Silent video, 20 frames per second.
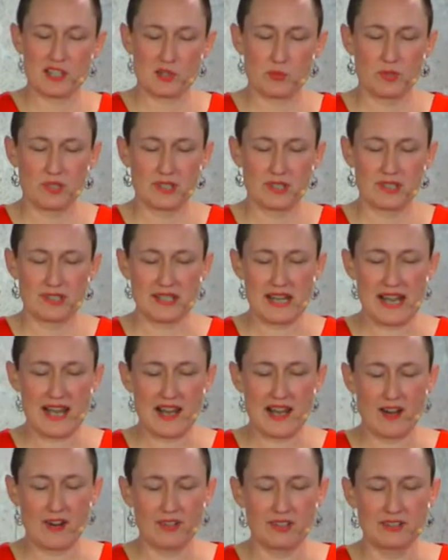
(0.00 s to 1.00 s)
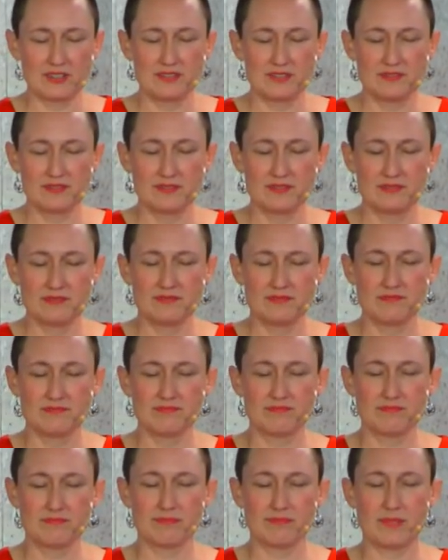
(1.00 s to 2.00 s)
word now
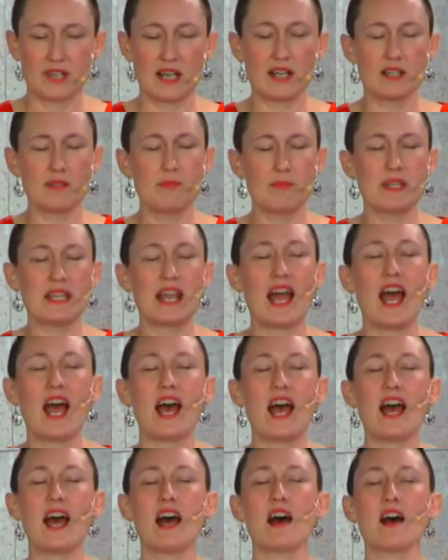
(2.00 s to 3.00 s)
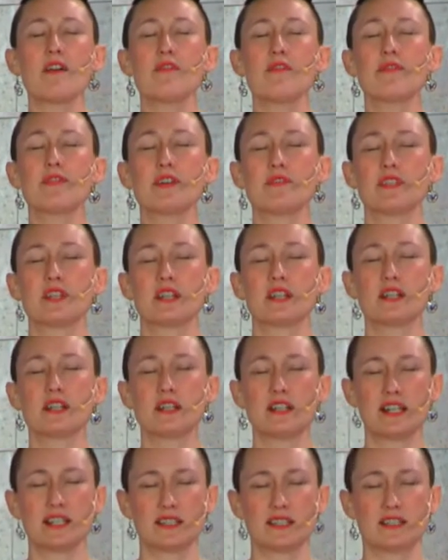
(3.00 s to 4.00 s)
on behalf of the
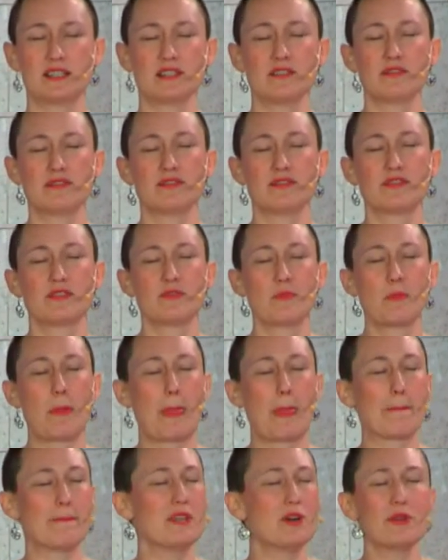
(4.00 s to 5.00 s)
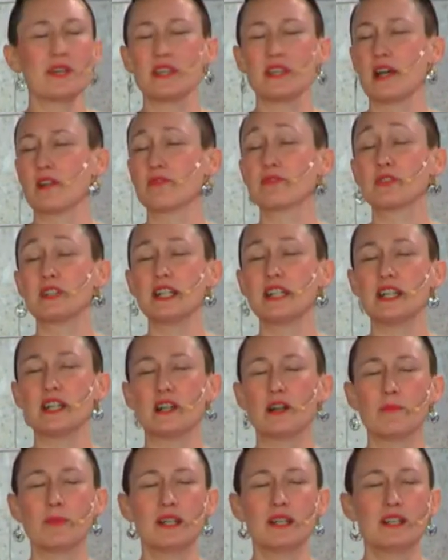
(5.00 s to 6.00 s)
collective, knowing that
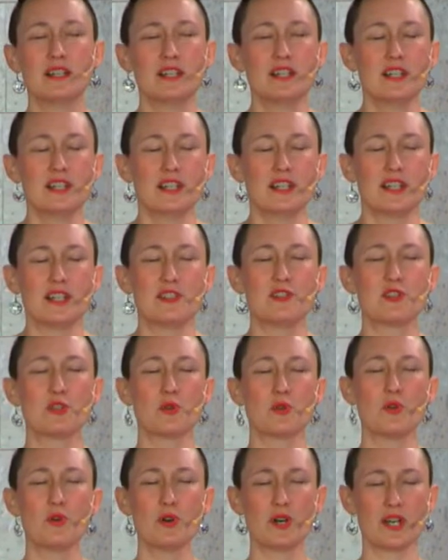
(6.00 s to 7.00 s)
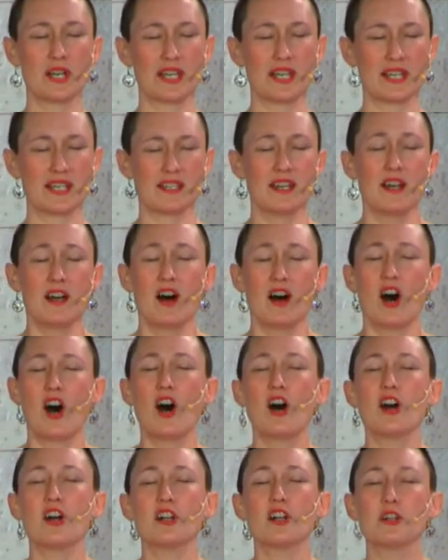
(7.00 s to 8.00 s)
freedom and joy and
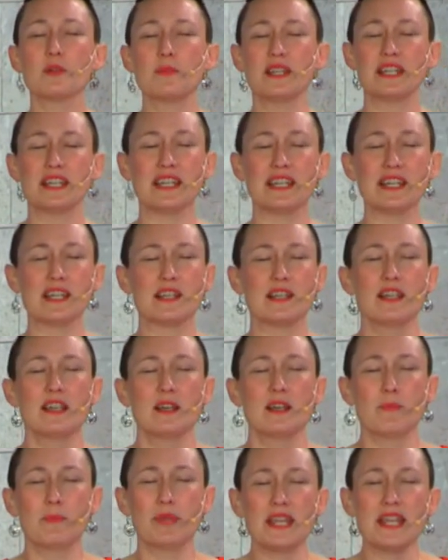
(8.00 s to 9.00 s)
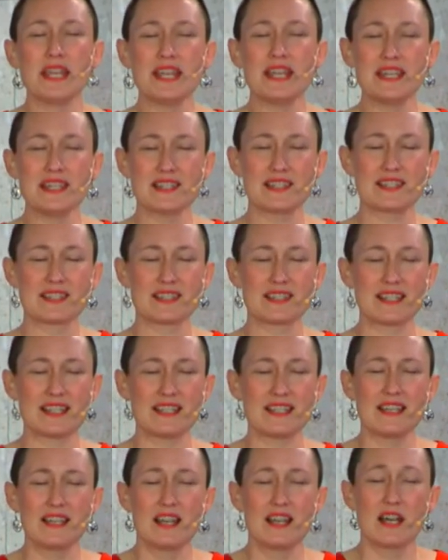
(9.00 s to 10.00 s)
harmony and peace
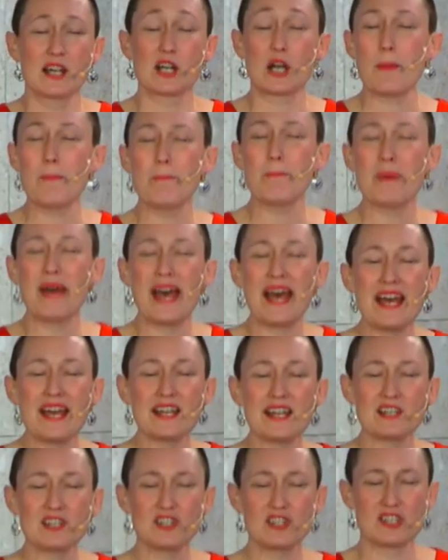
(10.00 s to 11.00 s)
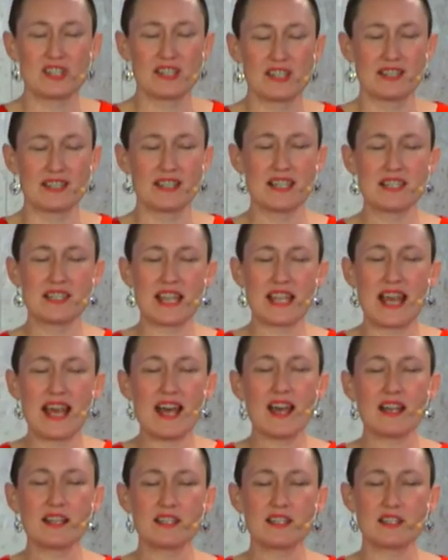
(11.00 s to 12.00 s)
and compassion is
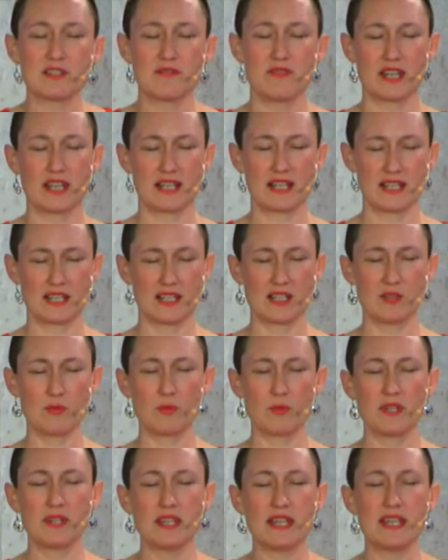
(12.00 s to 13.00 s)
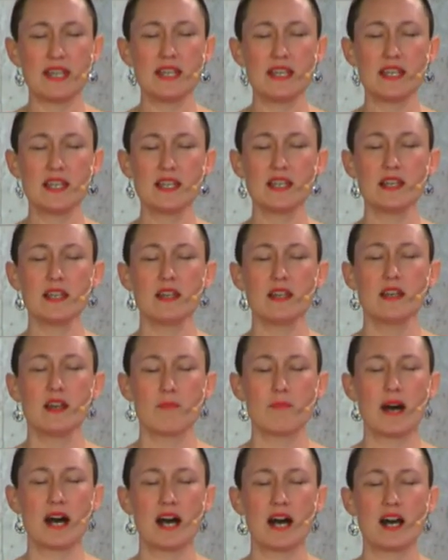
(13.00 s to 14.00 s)
activated within
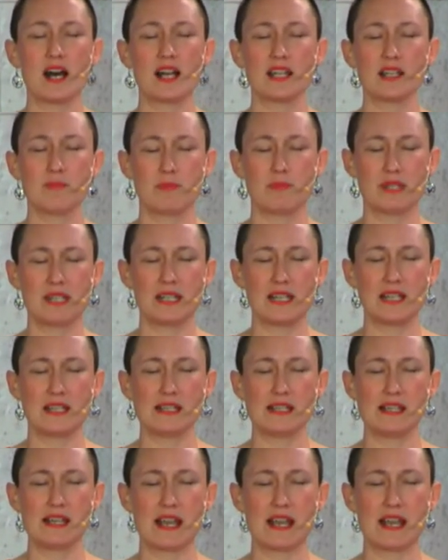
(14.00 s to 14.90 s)
my being.